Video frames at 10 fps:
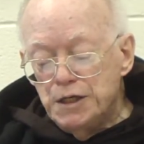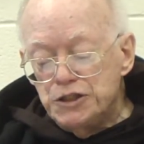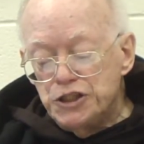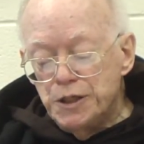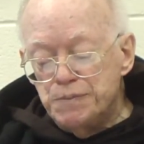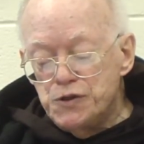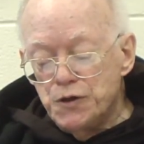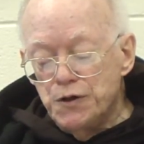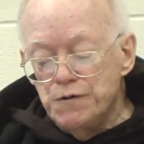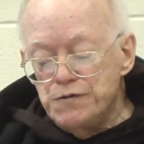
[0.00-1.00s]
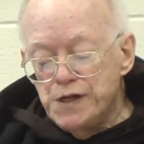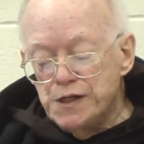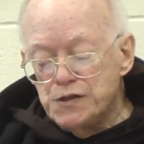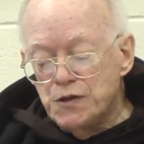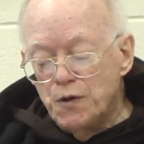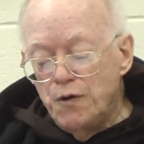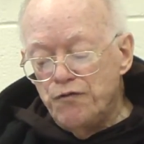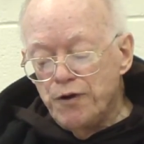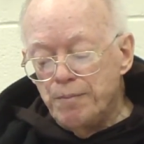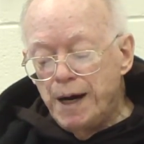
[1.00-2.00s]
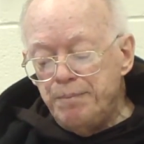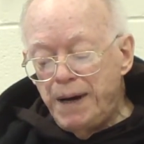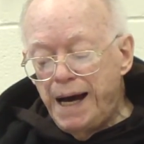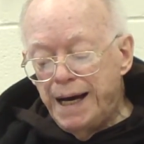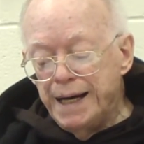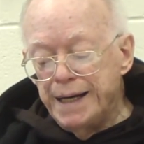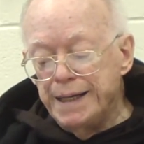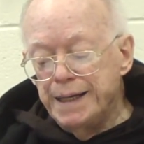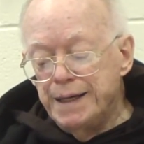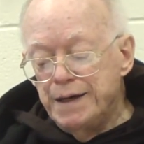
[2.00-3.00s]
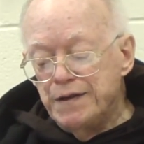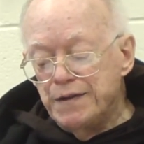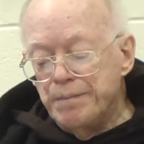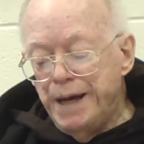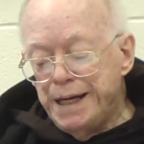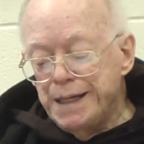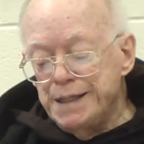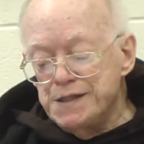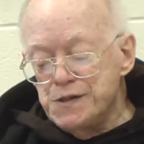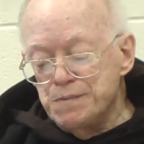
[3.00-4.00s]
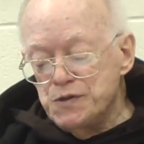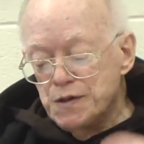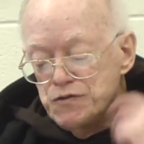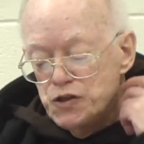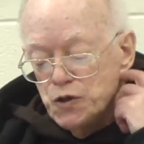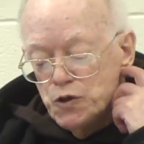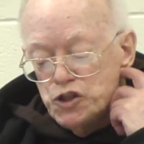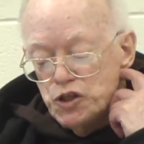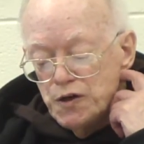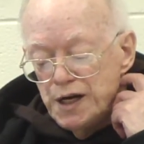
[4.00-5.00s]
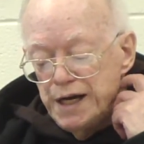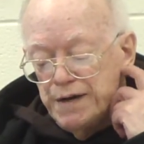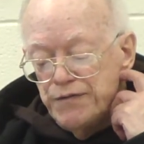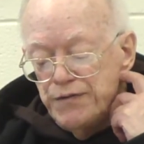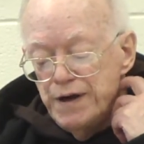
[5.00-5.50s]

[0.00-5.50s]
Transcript: She observes as though from up high the mechanisms of social life,